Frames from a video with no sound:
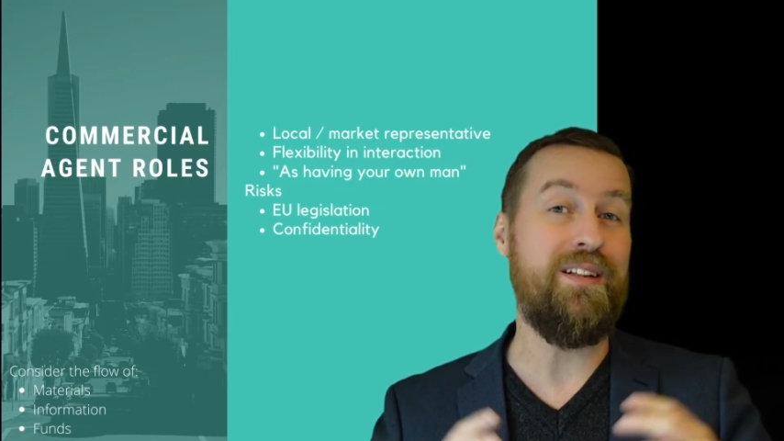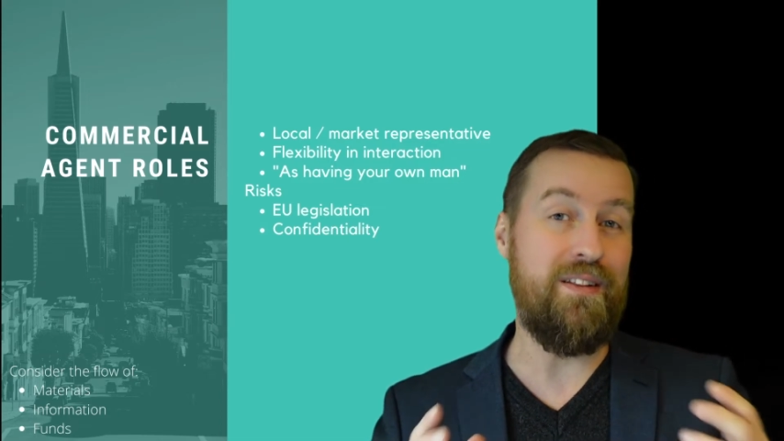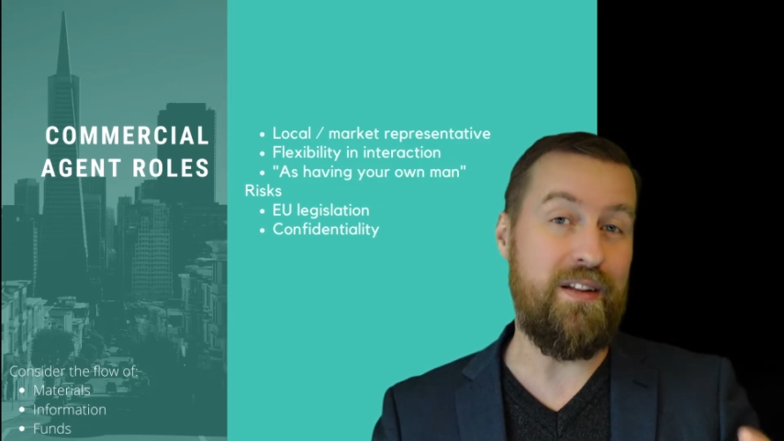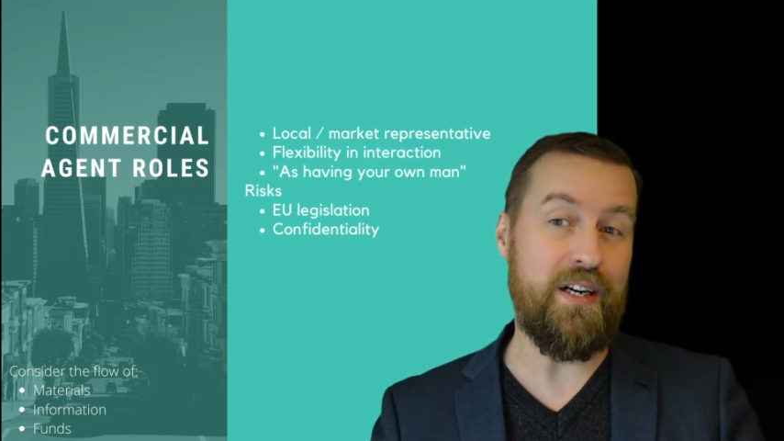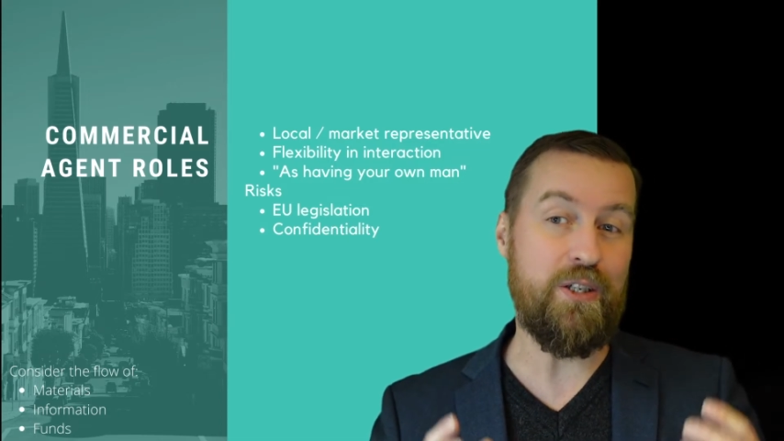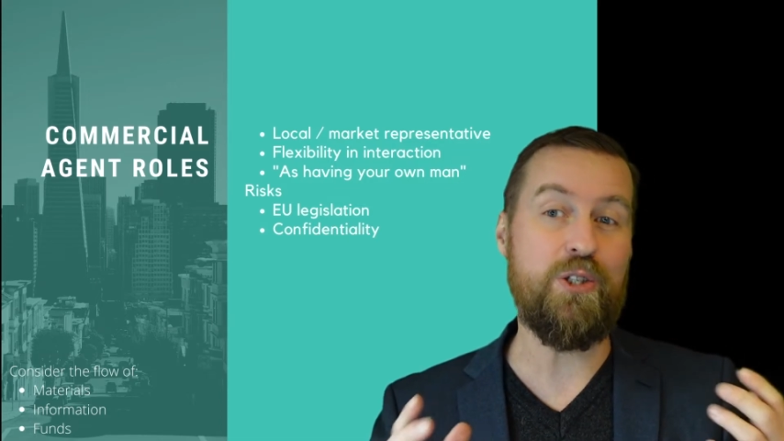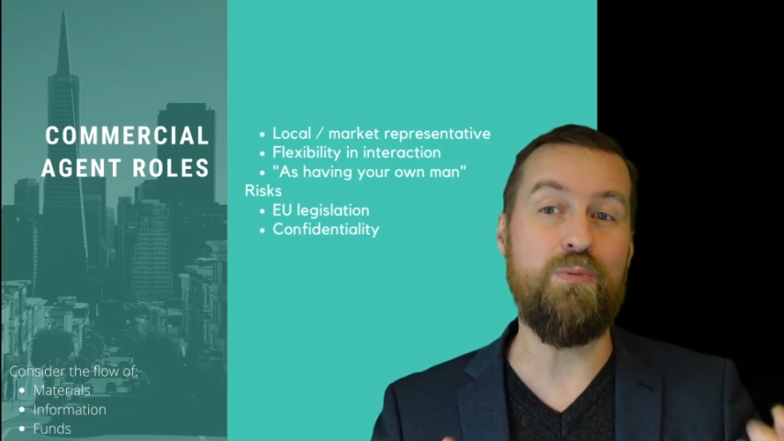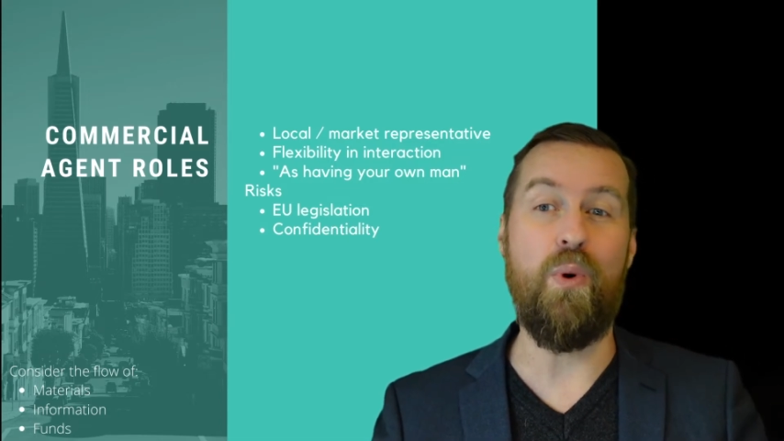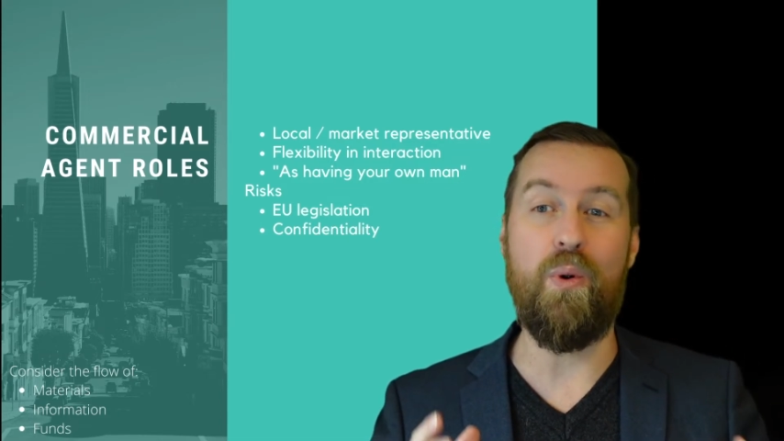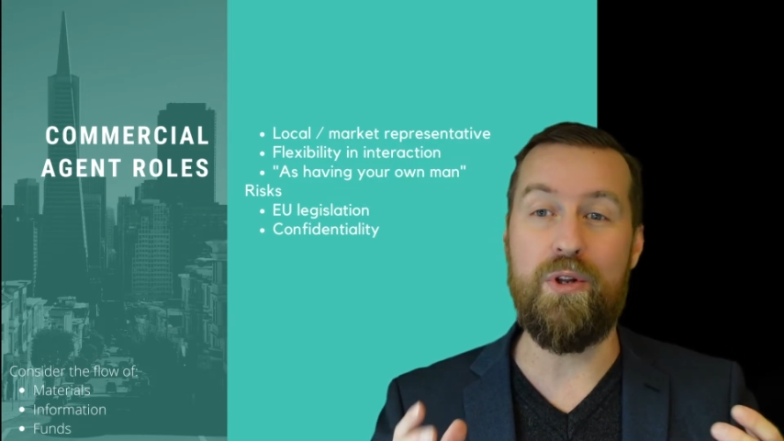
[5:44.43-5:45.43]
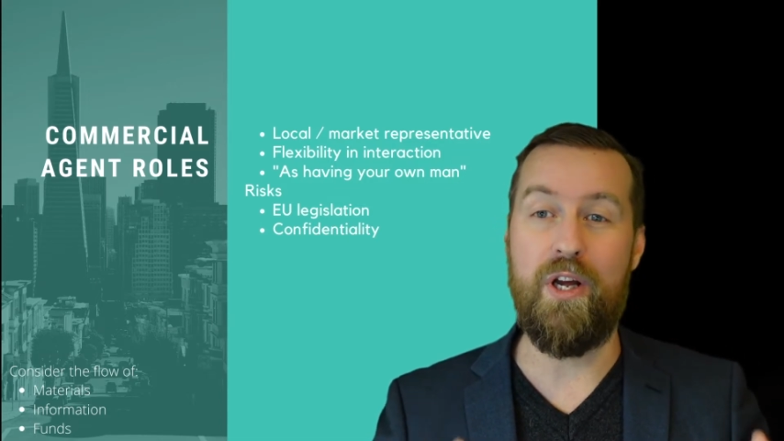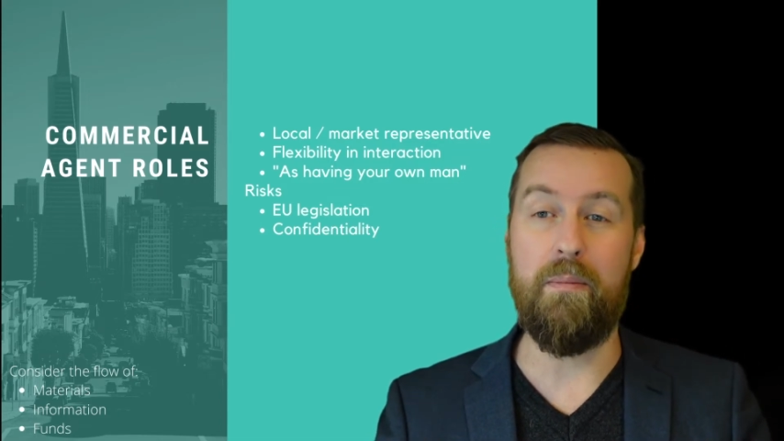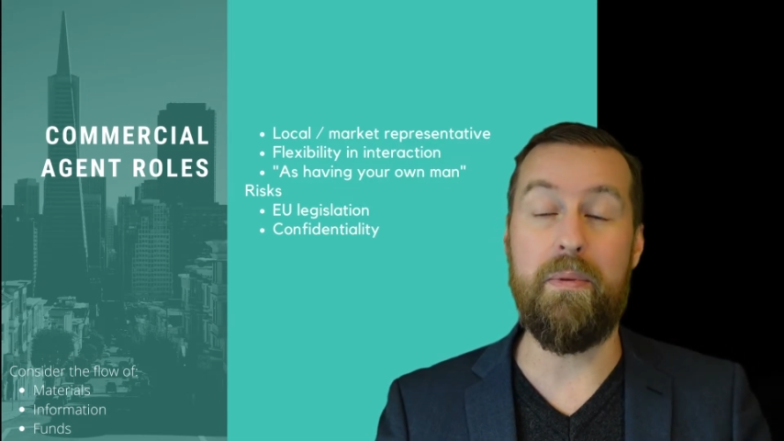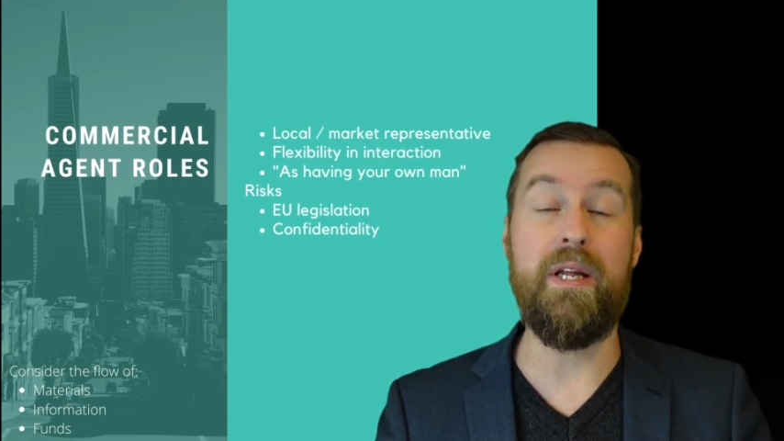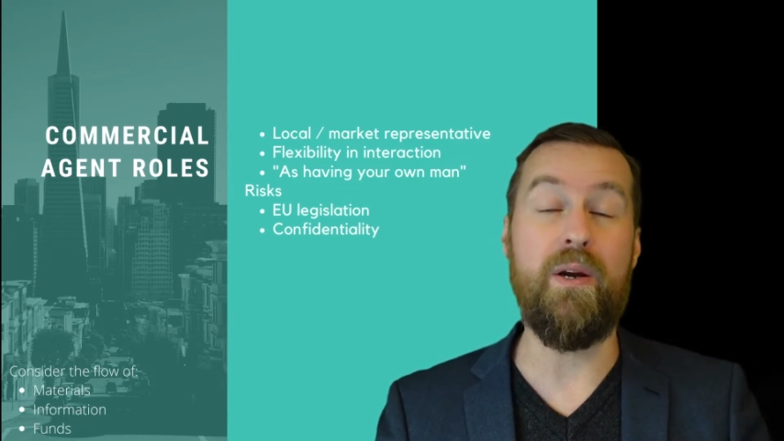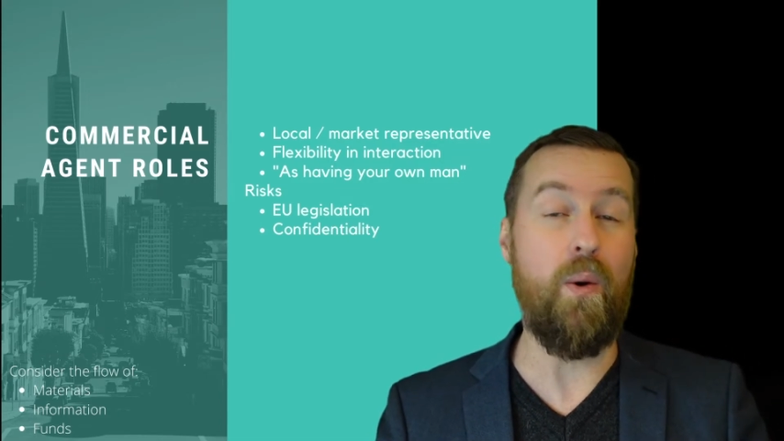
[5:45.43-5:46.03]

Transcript: their small company,